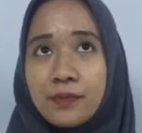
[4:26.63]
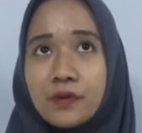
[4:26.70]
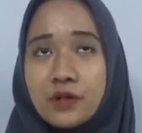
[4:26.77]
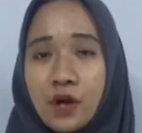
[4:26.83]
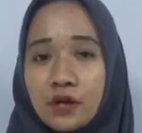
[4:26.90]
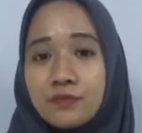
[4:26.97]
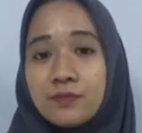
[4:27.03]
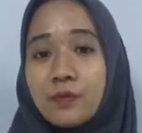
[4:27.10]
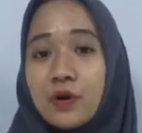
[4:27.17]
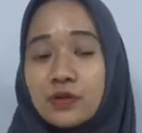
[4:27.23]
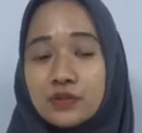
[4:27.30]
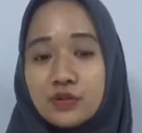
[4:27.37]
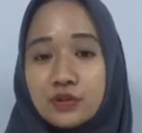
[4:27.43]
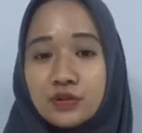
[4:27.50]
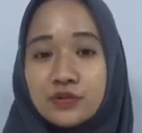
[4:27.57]
not
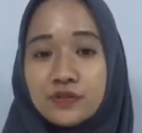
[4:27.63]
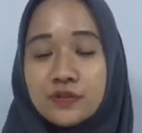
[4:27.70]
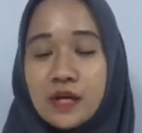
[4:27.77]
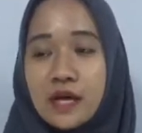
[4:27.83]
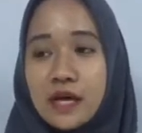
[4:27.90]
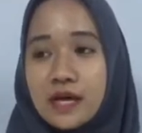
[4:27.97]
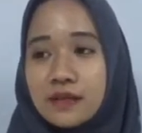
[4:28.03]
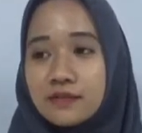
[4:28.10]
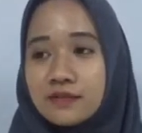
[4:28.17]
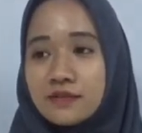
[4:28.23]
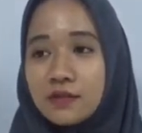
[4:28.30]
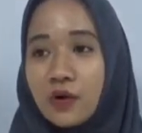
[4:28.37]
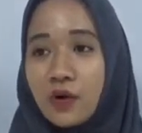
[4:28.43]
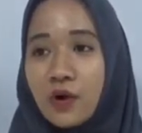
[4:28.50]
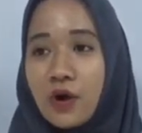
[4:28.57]
produced.
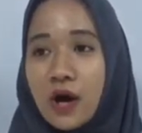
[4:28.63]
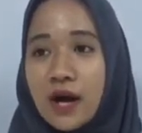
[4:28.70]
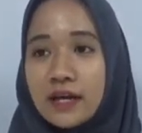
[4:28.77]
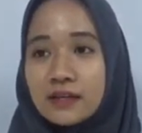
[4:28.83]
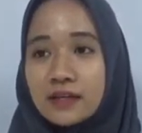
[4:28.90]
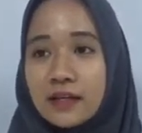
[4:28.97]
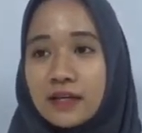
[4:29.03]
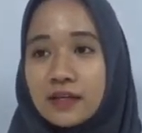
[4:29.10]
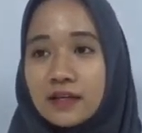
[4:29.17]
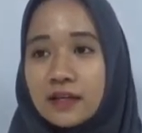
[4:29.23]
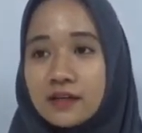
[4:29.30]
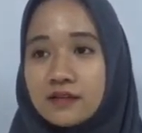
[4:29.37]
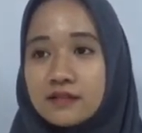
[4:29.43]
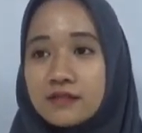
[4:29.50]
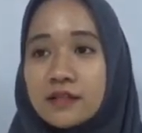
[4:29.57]
So I think
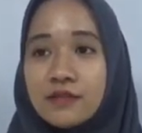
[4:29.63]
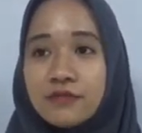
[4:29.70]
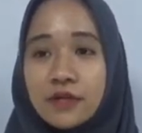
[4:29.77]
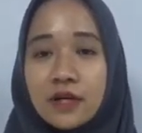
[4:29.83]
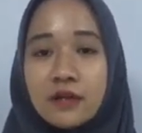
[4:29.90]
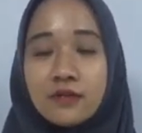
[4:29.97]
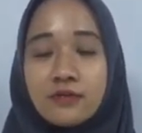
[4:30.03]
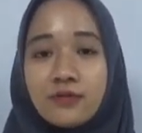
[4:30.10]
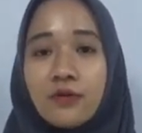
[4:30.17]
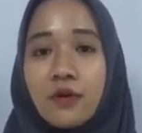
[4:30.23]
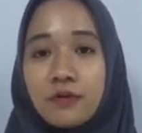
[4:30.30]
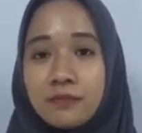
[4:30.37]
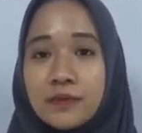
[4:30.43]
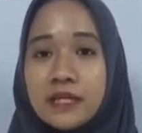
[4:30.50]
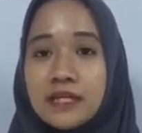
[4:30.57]
it's difficult
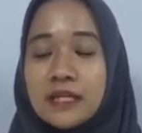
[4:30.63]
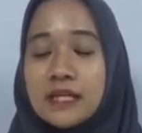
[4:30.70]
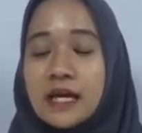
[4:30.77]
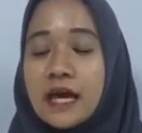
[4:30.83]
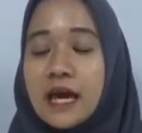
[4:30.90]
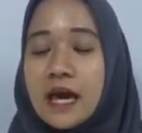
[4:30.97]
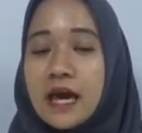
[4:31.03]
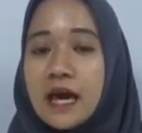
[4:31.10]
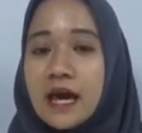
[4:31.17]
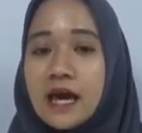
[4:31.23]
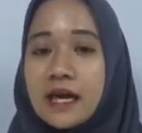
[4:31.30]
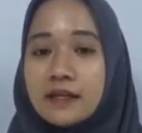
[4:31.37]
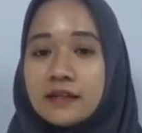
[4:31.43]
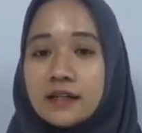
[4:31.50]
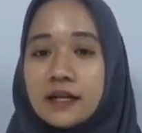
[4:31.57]
for me.
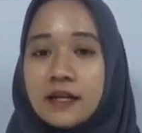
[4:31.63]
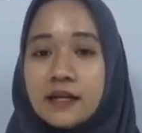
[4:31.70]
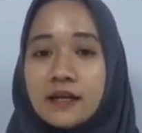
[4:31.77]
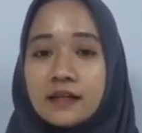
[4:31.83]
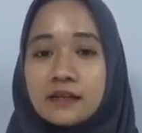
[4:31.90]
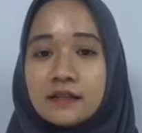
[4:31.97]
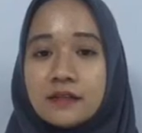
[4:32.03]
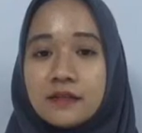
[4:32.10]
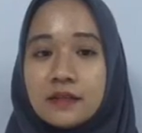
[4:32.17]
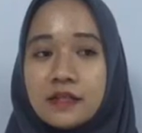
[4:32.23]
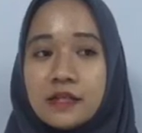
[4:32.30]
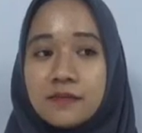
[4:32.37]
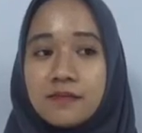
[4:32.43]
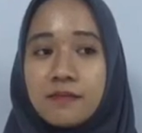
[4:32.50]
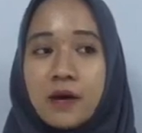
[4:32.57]
And then
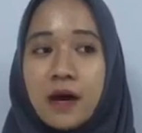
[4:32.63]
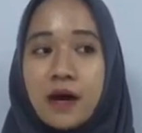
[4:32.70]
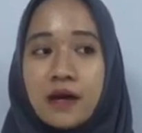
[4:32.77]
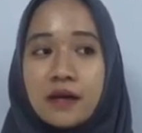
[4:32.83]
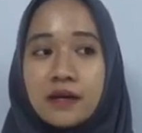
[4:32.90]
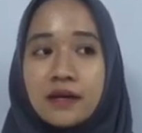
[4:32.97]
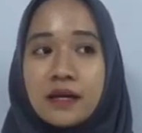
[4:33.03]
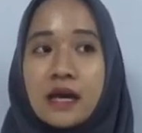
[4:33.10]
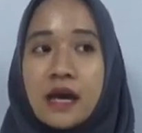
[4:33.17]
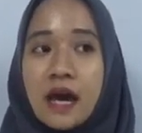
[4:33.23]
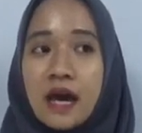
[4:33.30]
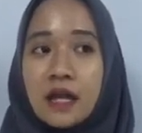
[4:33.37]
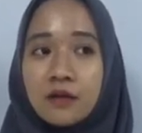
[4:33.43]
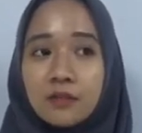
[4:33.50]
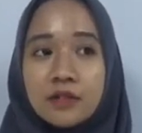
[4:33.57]
in my
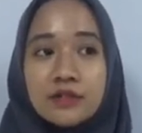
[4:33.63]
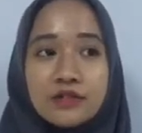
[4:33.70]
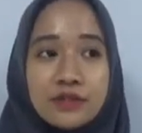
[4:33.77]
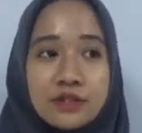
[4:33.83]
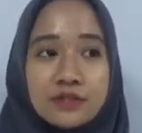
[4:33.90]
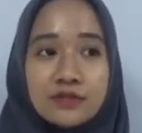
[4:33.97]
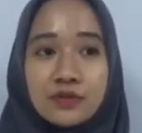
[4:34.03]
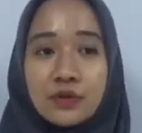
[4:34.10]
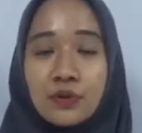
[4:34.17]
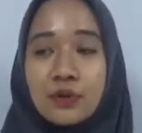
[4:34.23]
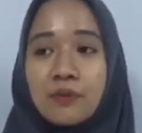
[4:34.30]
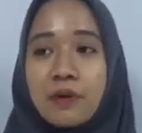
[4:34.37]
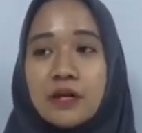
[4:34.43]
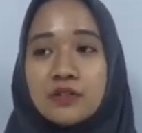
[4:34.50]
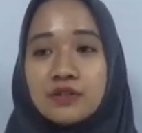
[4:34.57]
elementary
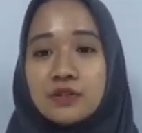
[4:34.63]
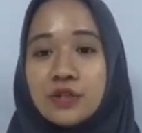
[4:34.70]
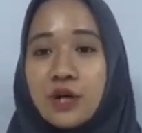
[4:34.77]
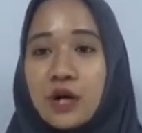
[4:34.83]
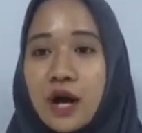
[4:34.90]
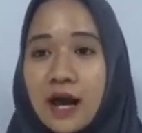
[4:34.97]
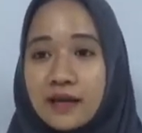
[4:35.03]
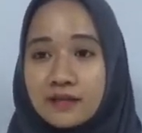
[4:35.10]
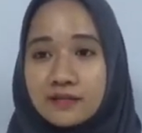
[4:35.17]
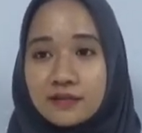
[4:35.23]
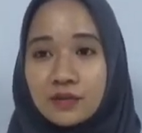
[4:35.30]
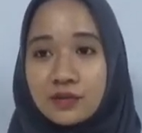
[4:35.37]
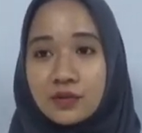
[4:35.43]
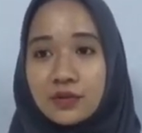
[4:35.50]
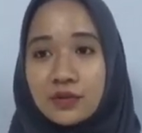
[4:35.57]
school, my junior high
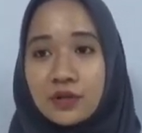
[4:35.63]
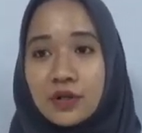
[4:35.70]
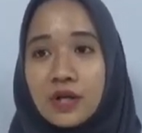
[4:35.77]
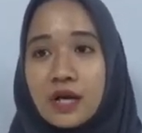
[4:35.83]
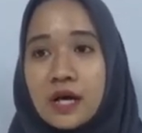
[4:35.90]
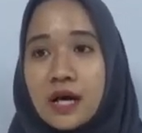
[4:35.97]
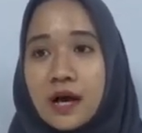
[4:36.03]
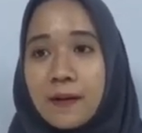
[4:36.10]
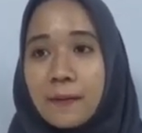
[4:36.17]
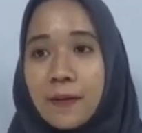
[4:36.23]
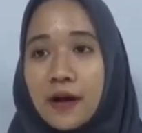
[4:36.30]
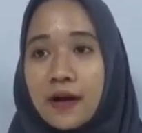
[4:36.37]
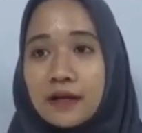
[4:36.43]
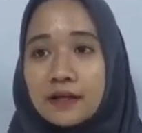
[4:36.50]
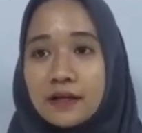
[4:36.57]
school,
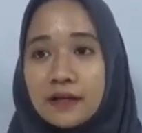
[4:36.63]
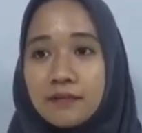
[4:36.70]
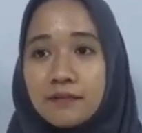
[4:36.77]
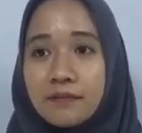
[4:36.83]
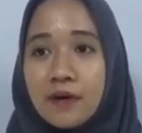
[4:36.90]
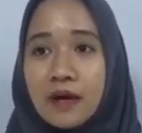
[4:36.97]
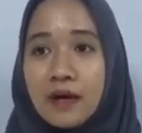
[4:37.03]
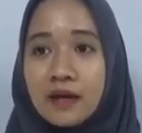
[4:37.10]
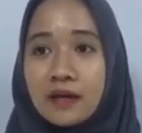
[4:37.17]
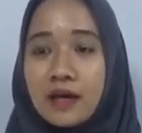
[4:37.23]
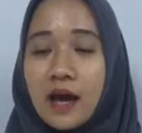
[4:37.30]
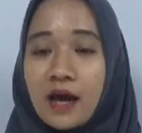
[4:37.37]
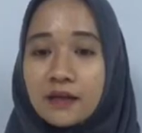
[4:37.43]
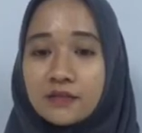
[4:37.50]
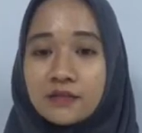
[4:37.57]
and then
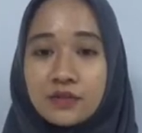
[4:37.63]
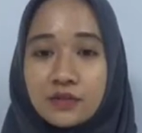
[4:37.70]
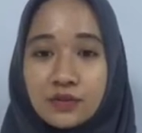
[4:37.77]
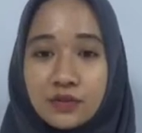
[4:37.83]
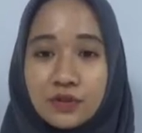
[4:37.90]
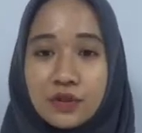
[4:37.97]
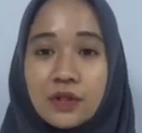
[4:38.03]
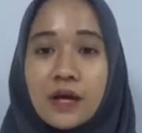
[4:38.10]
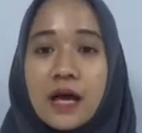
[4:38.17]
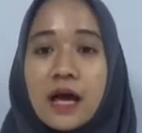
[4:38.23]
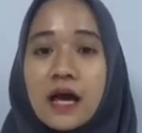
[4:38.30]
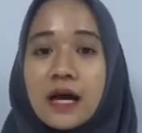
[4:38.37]
my high school,